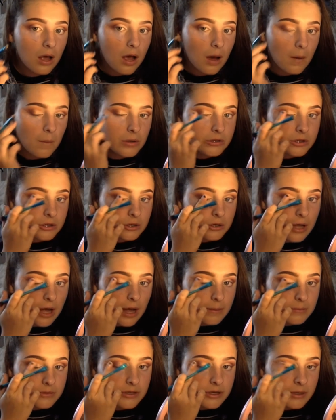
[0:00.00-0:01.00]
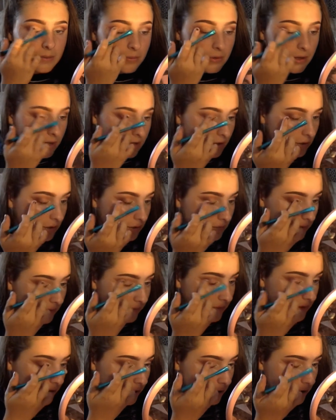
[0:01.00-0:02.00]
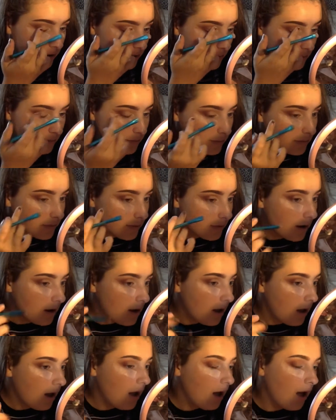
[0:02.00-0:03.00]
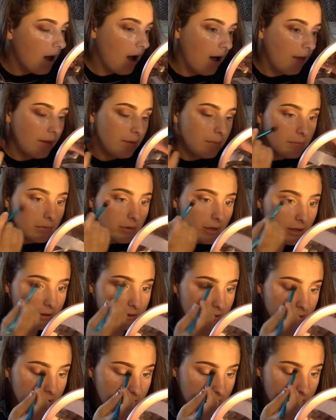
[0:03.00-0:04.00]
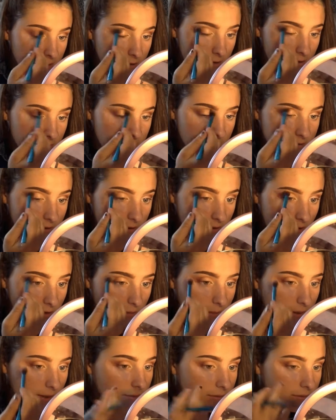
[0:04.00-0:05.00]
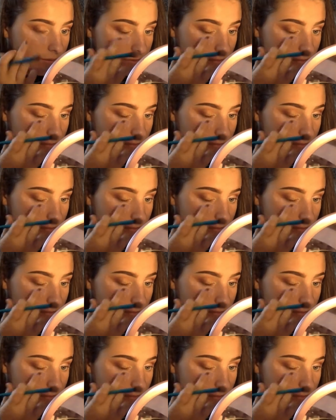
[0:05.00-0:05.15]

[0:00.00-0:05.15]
Once I do that, I'm just going to blend it with my finger, and then blend it into the crease a little bit.